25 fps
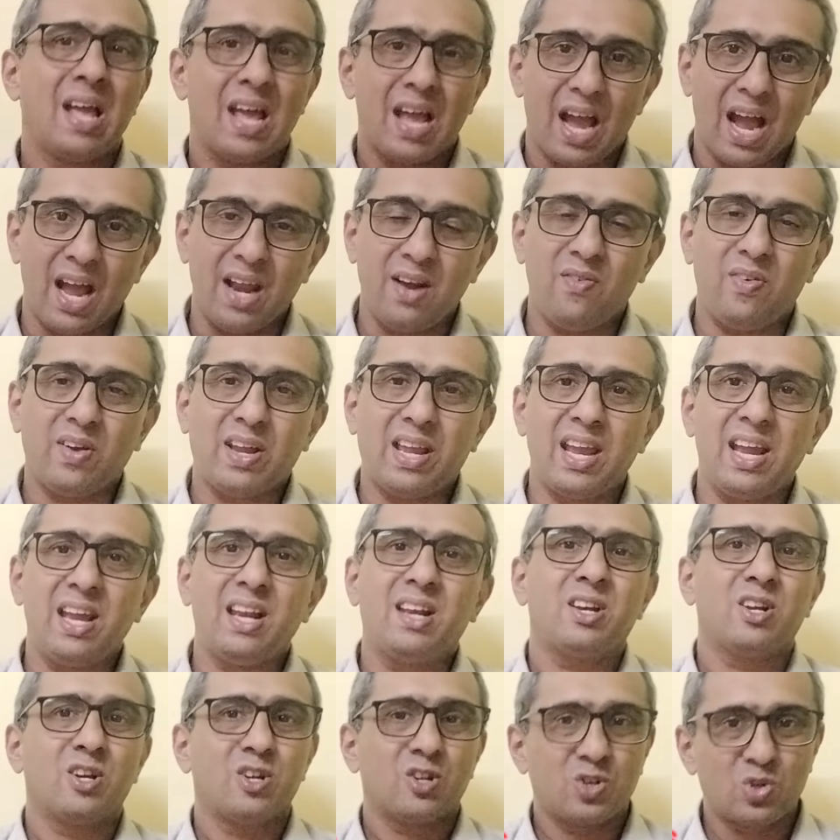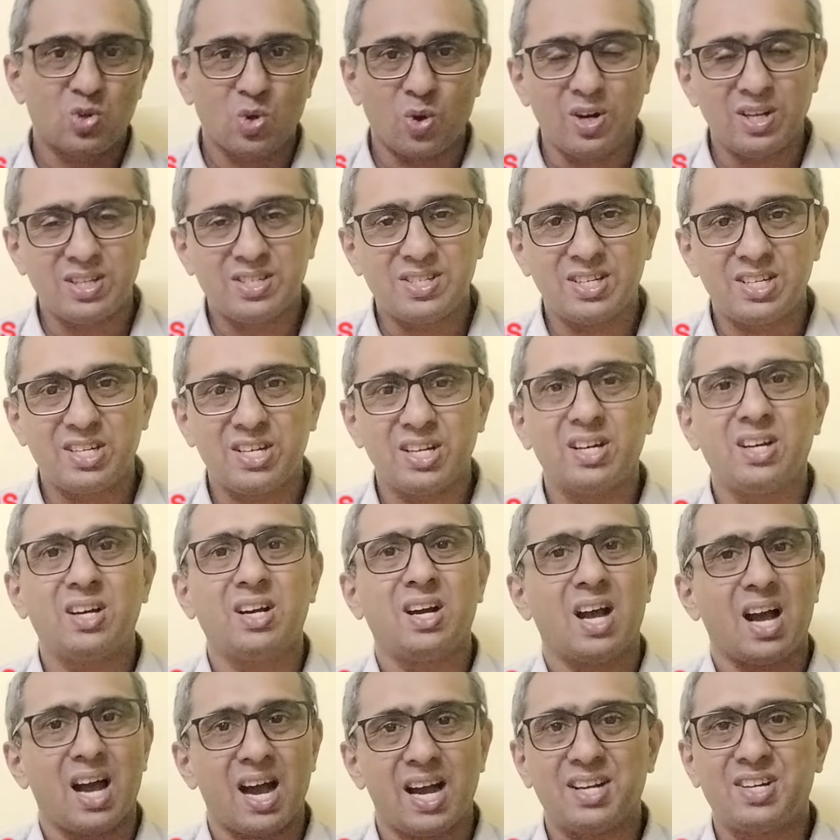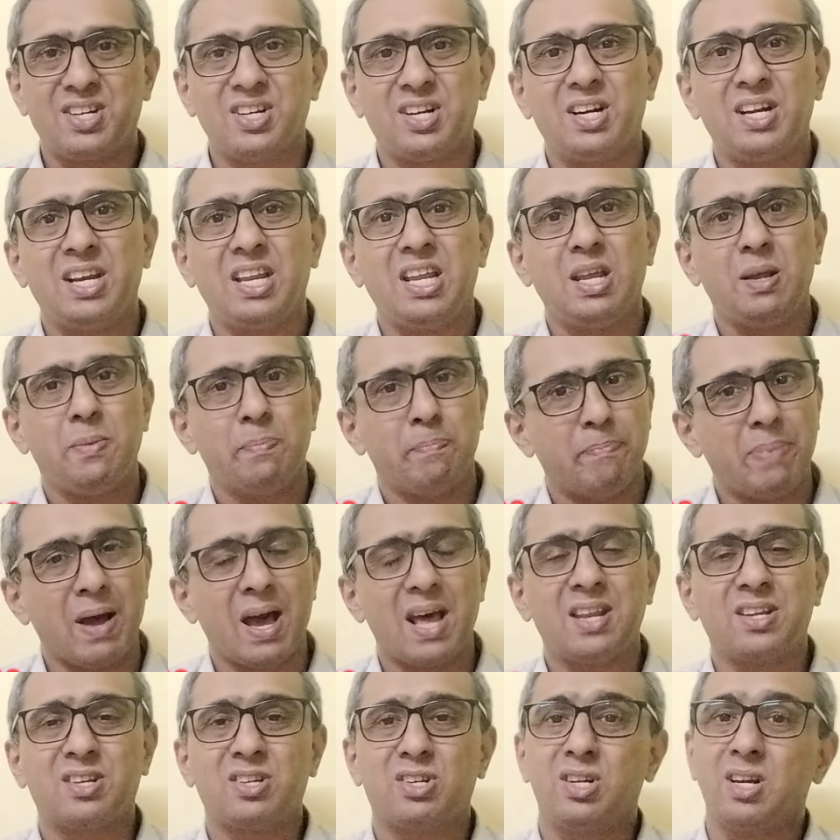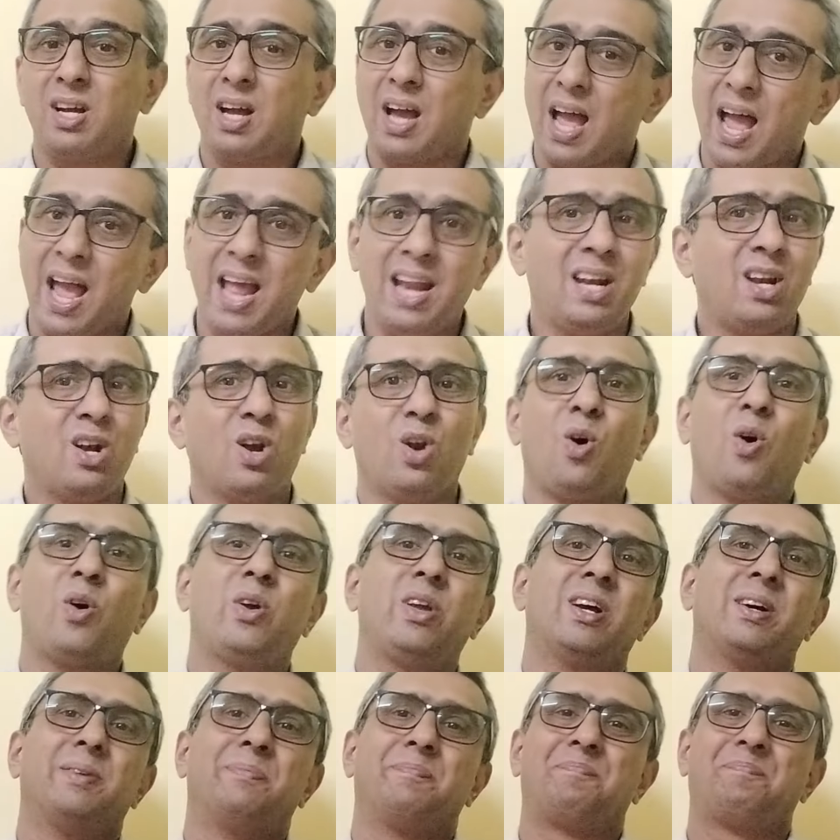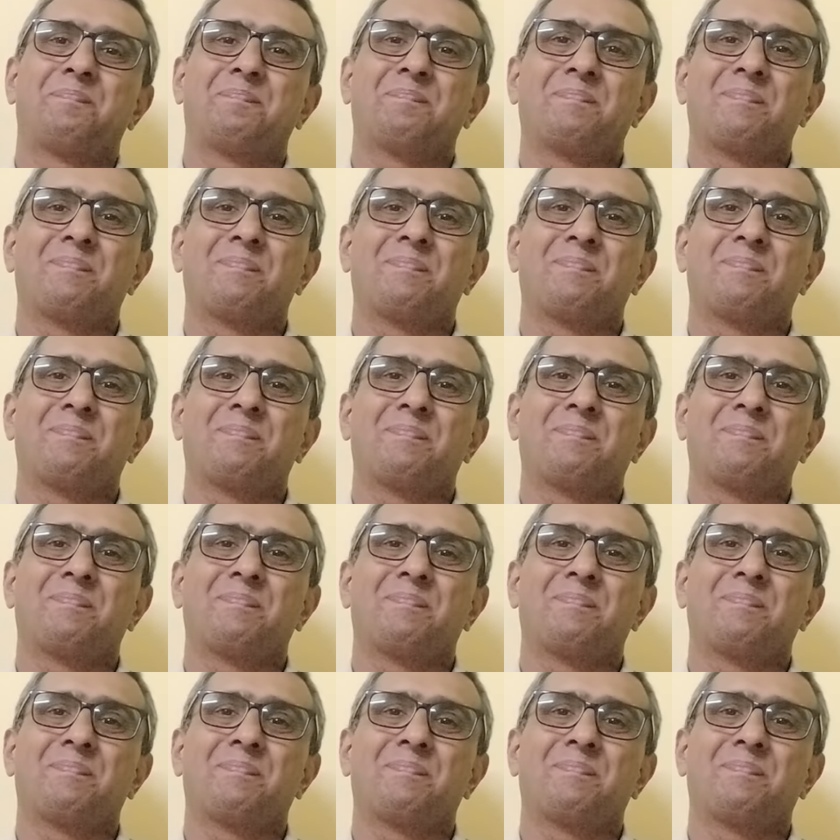advocate, solicitor, attorney, barrister and lawyer.